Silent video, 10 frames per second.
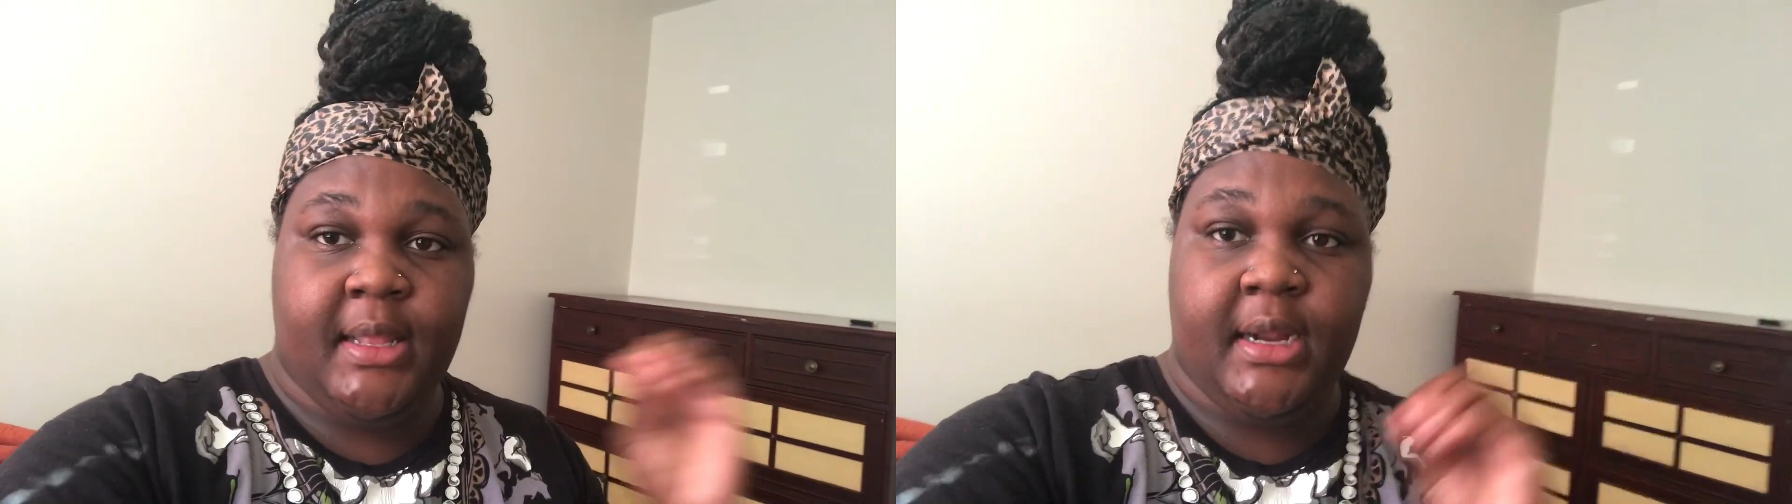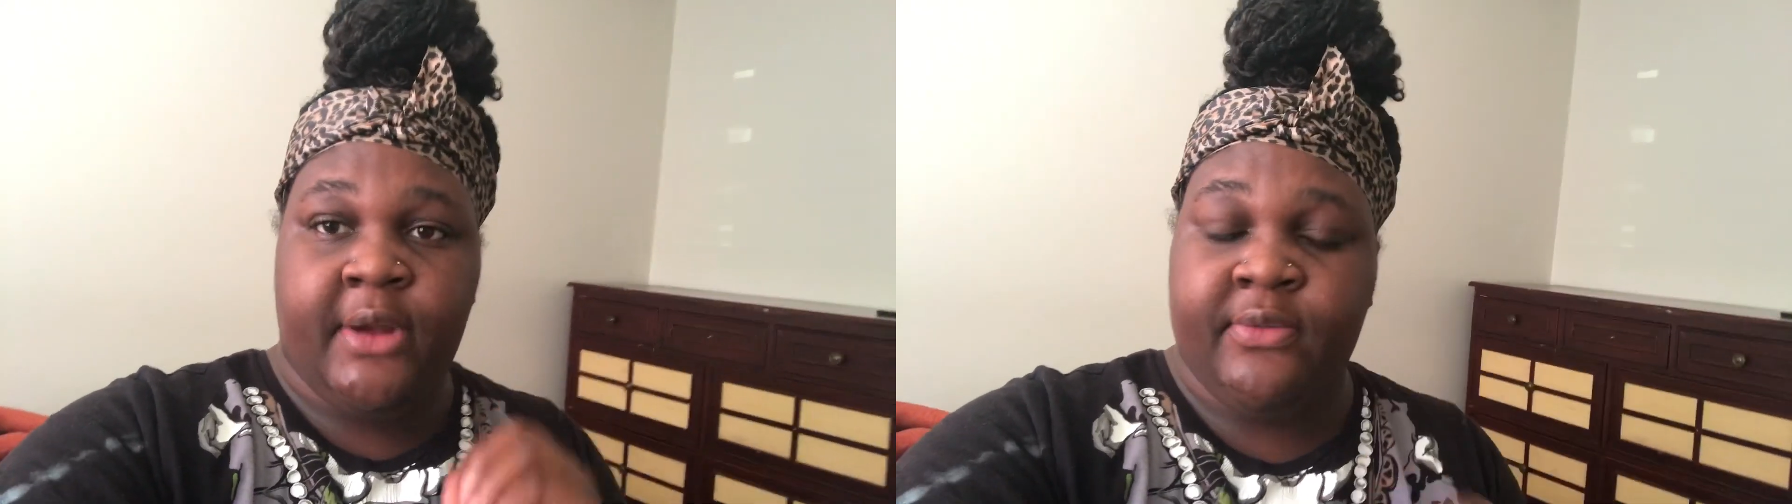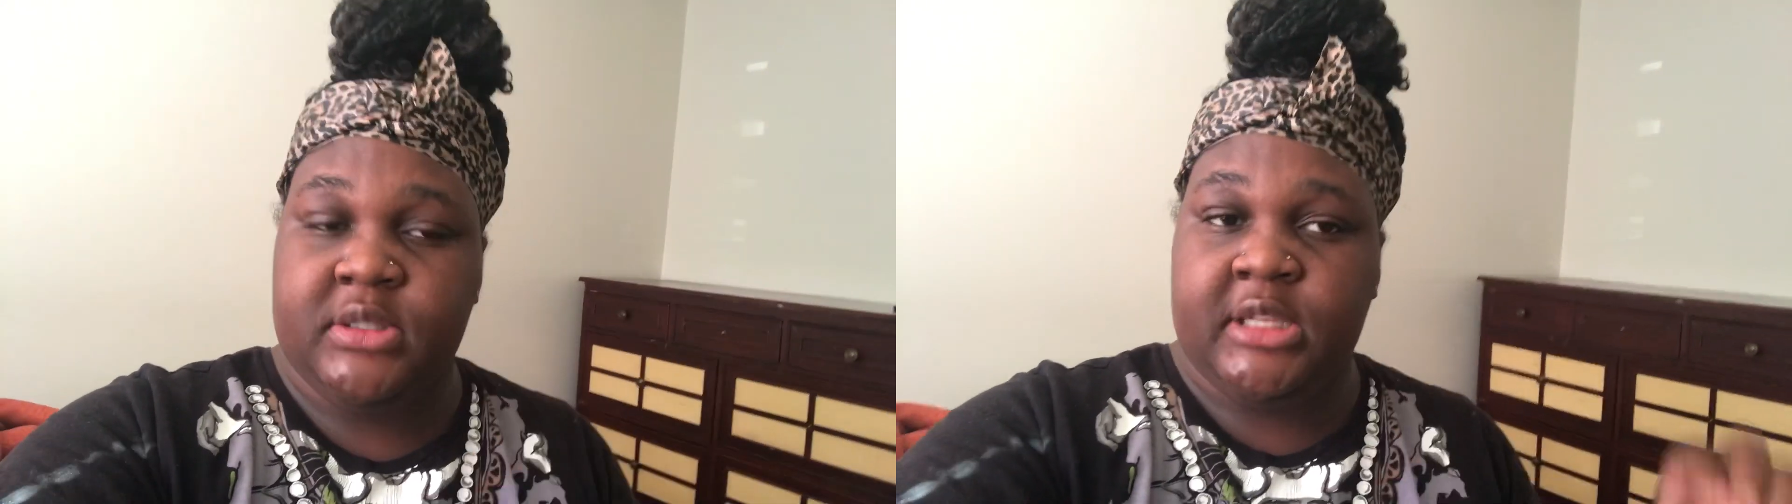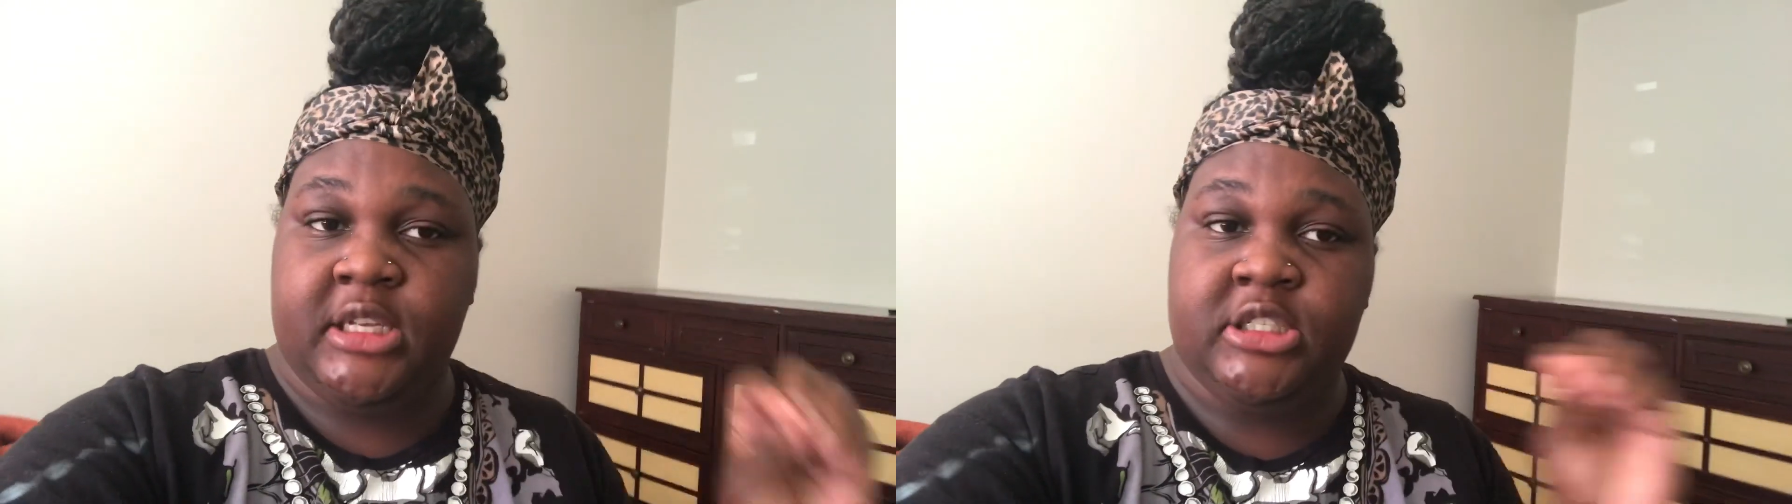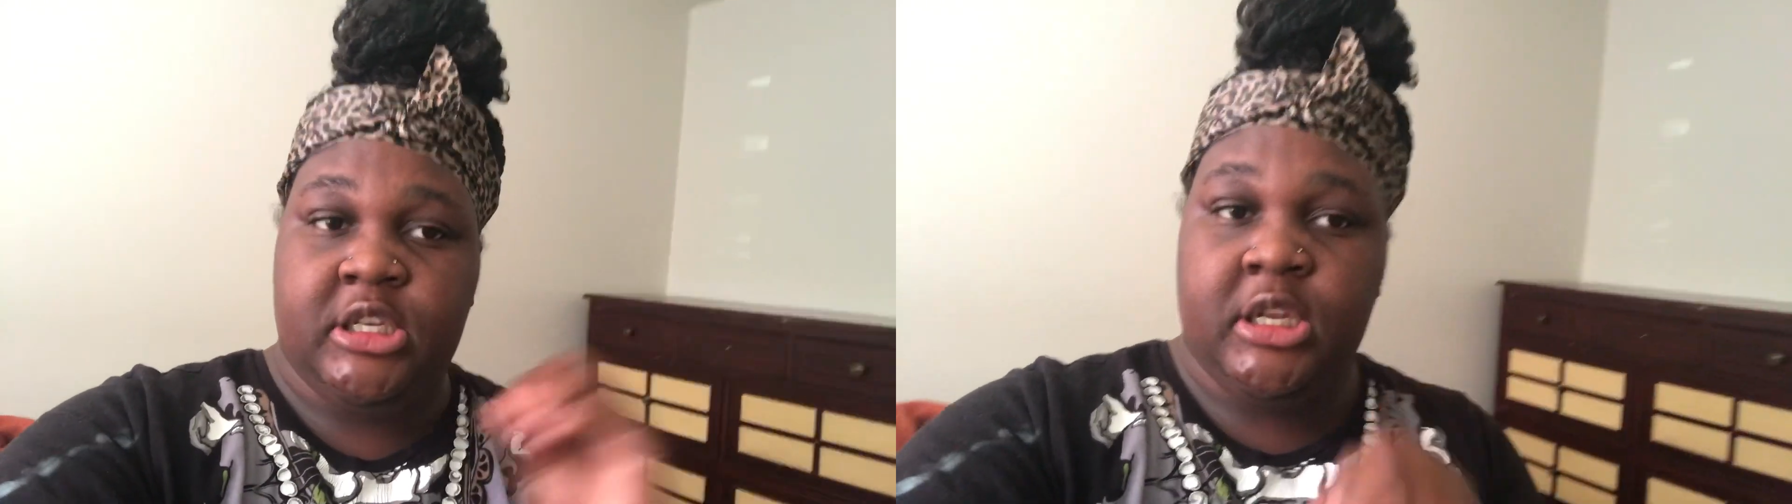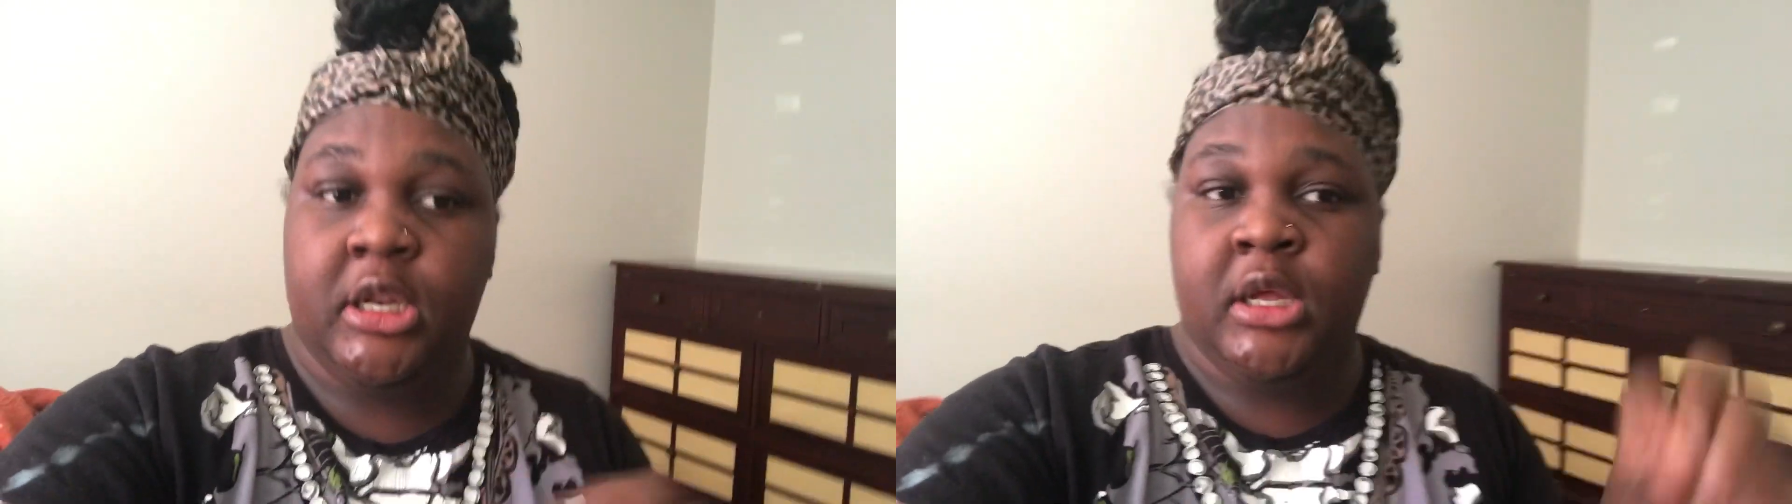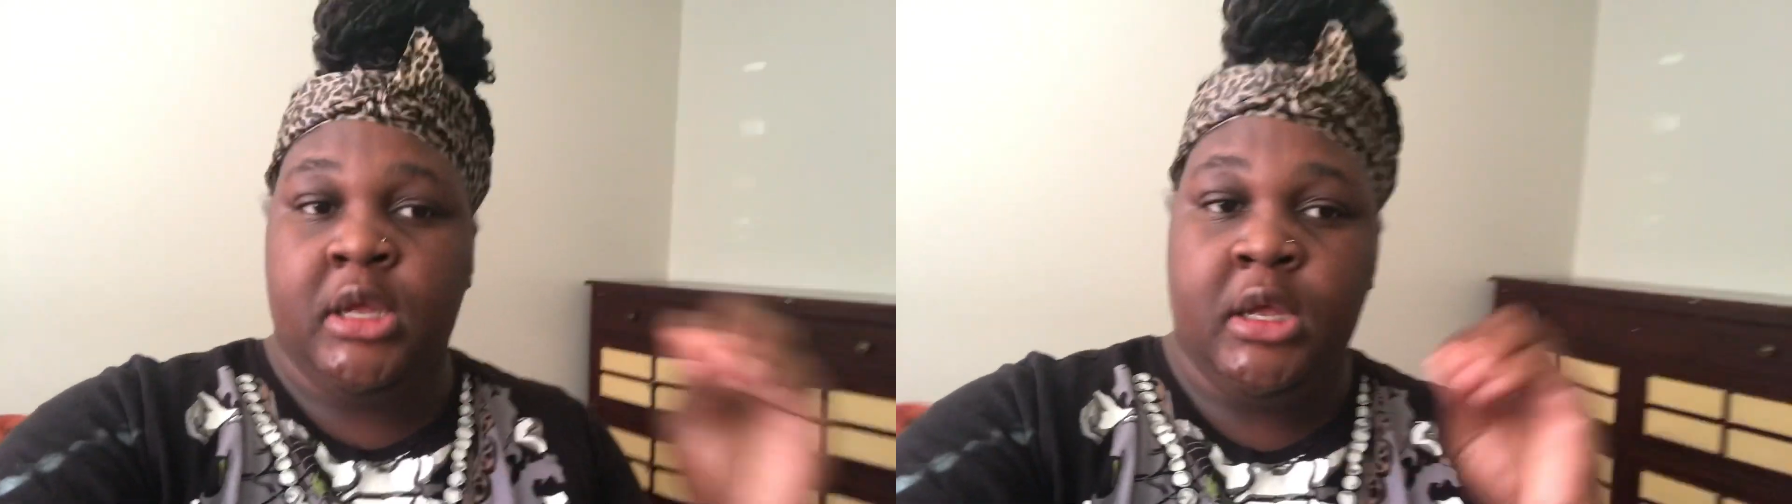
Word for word: that conversation